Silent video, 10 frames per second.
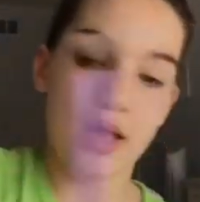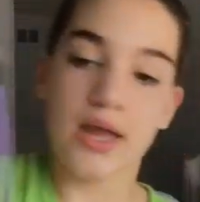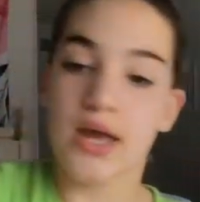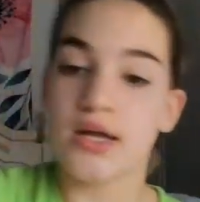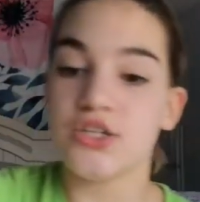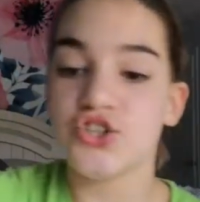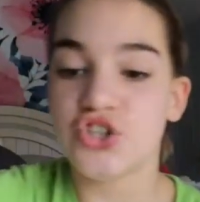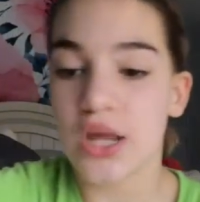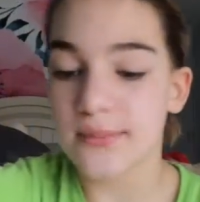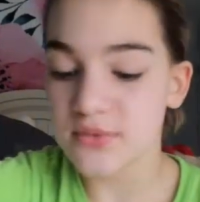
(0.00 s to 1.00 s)
And
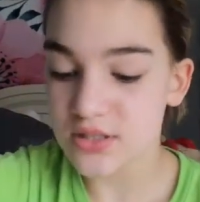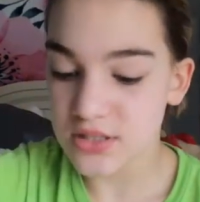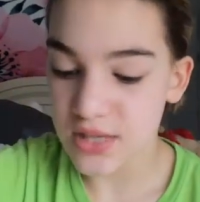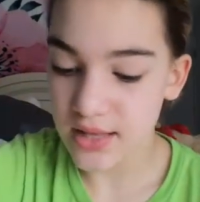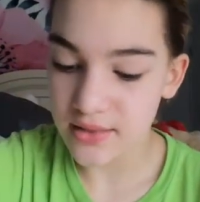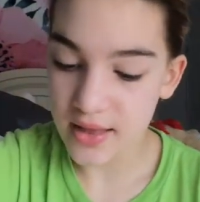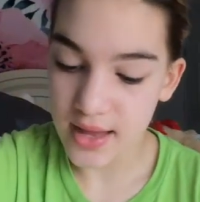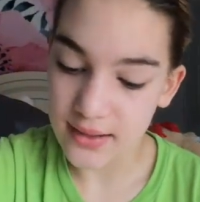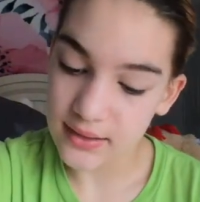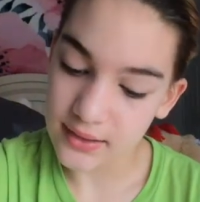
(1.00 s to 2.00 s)
James said
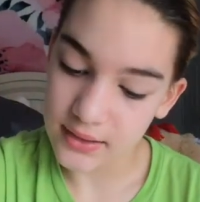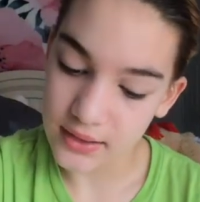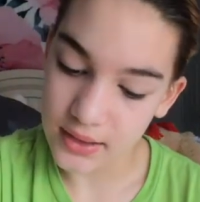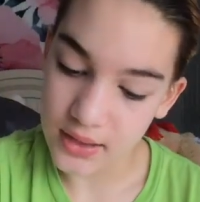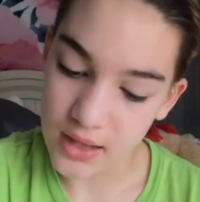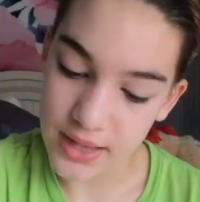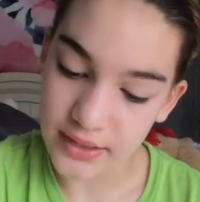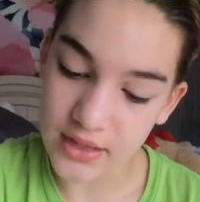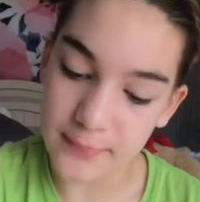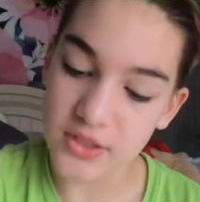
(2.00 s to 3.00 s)
that he,
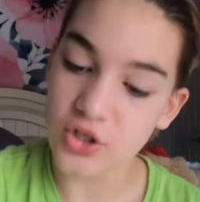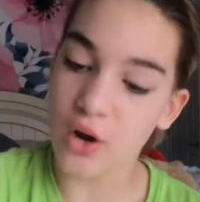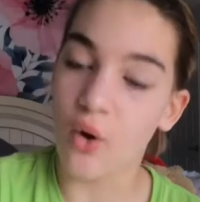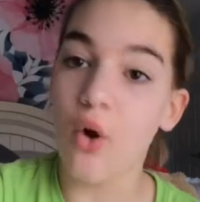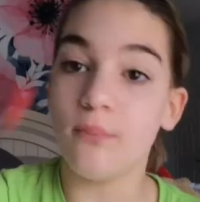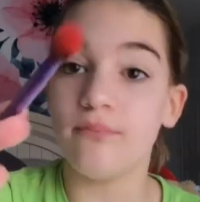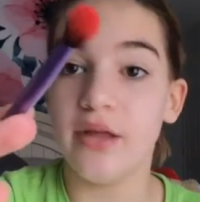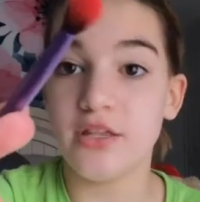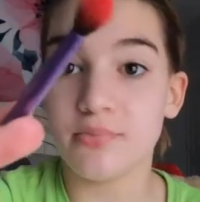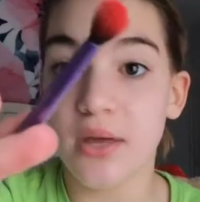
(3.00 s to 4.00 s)
anytime he tried, oh,
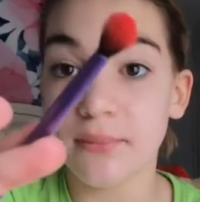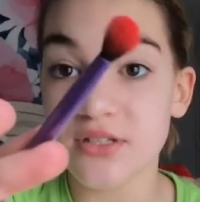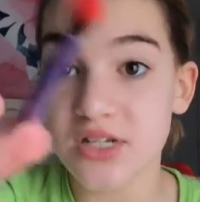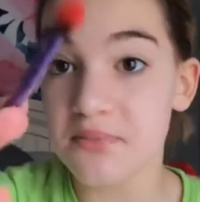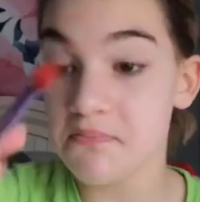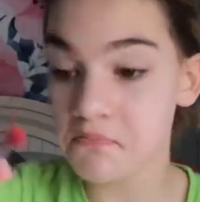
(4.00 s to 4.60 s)
it's pigmented.